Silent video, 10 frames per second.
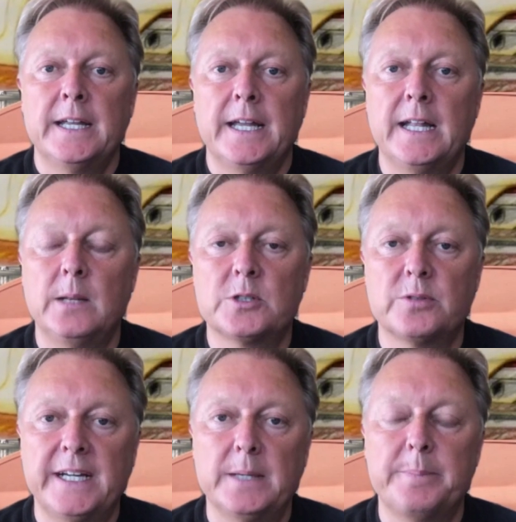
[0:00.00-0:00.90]
help
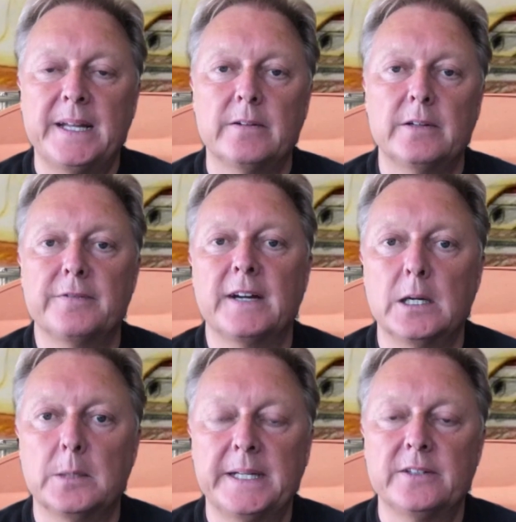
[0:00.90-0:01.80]
create a better
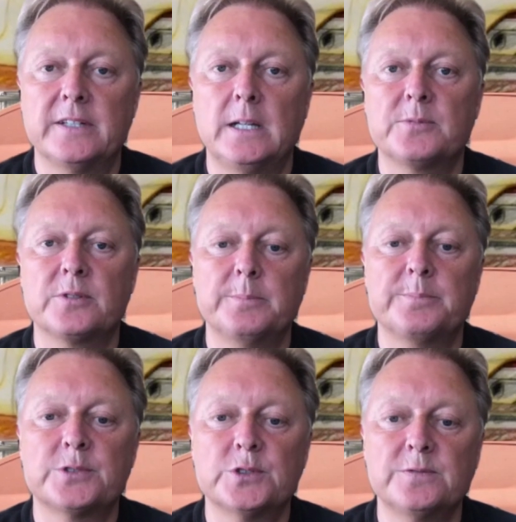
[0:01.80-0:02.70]
environment, help to
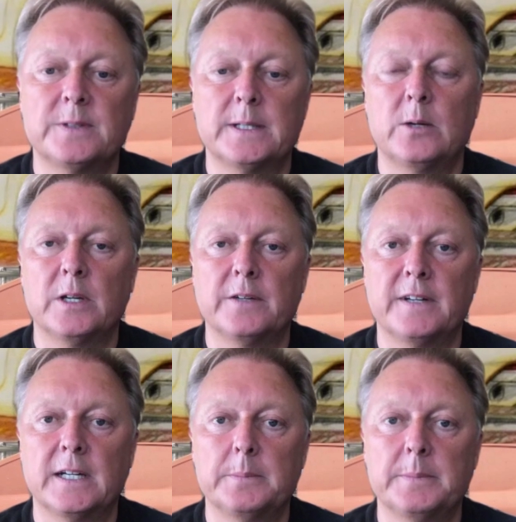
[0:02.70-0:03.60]
improve our
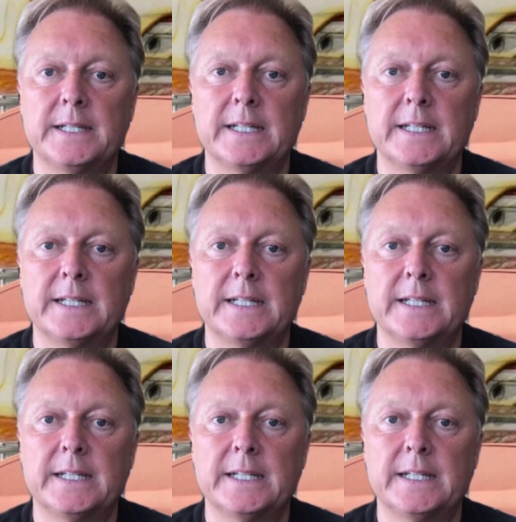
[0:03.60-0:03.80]
environment.